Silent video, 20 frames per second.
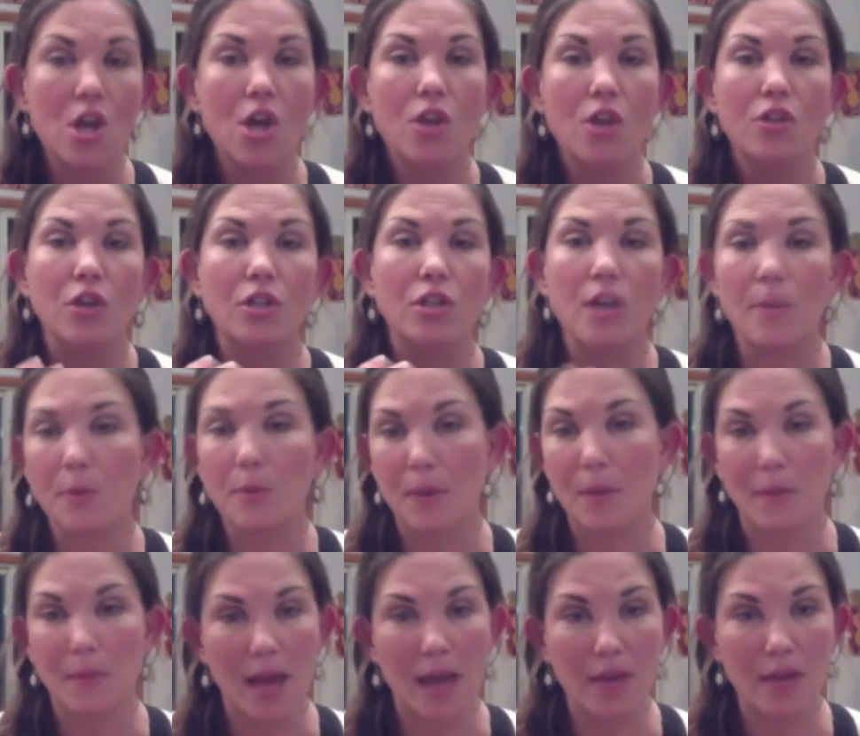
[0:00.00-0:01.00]
the
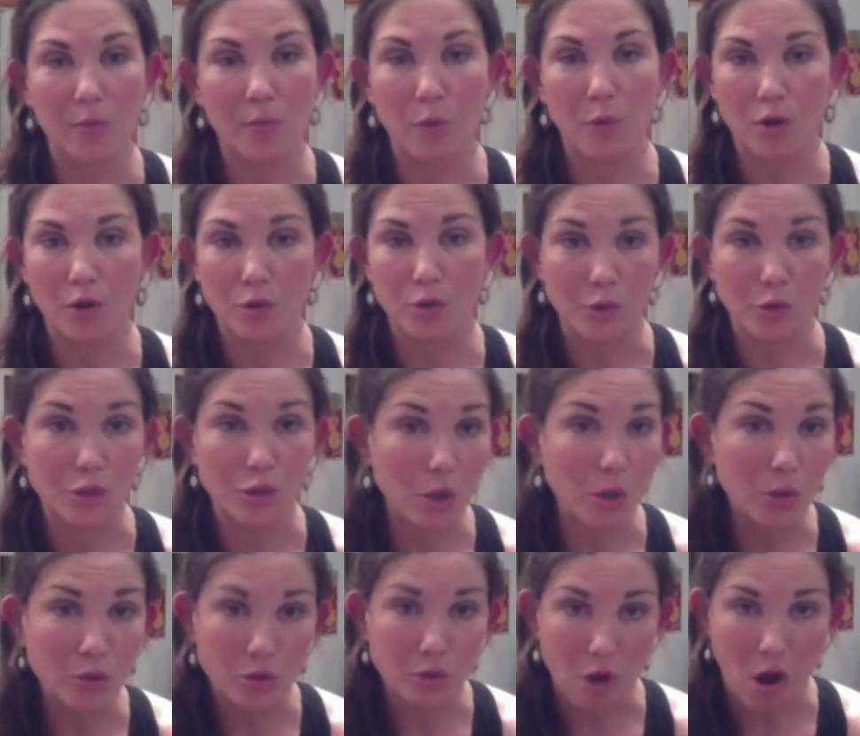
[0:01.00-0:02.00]
WPBA, the Pro Tour was so
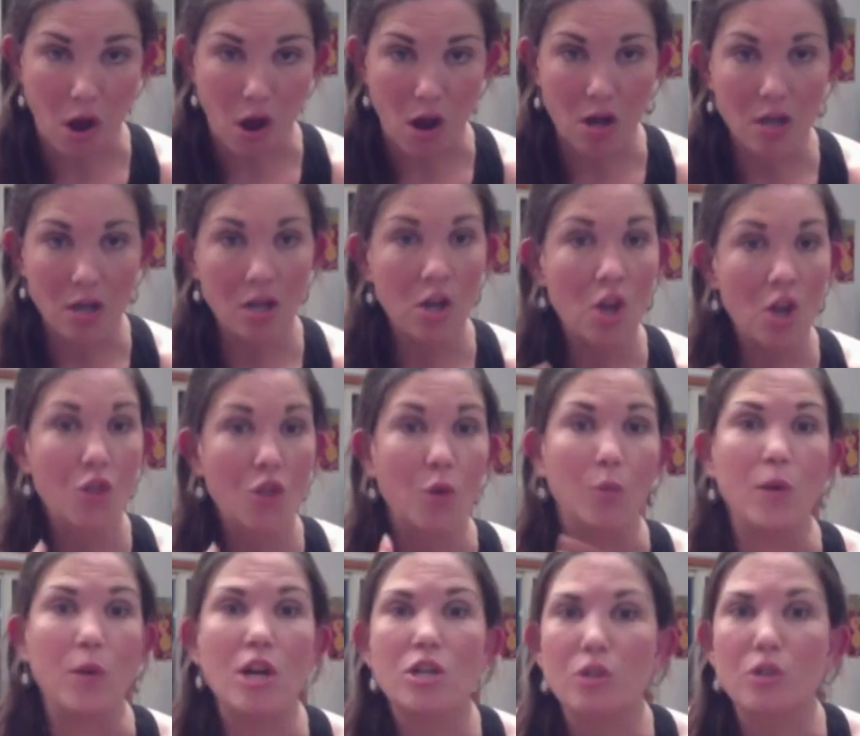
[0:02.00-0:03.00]
strong. The
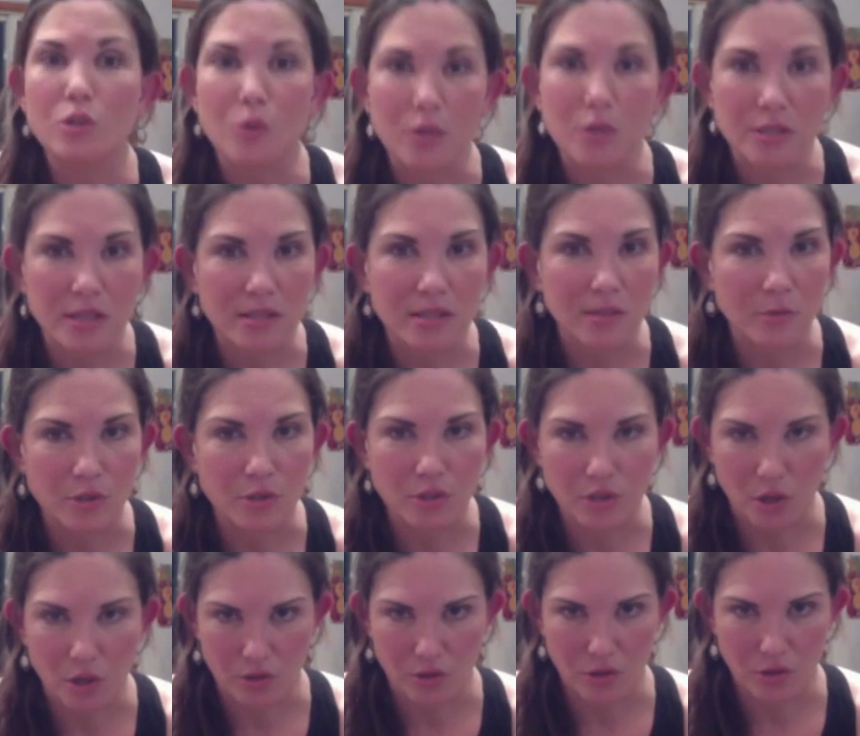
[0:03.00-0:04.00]
regional tour system was
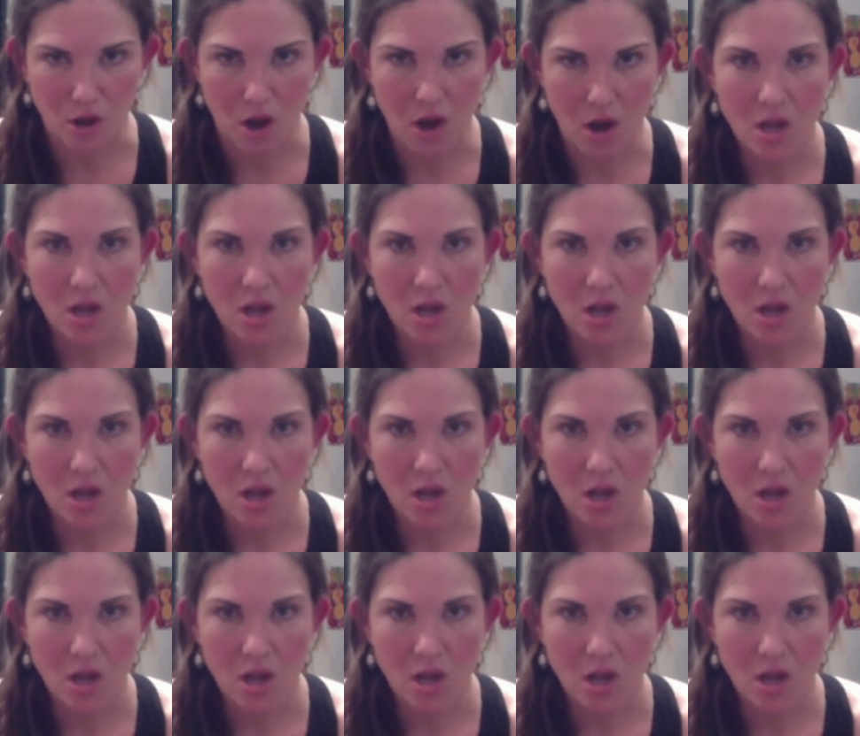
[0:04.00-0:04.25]
so strong.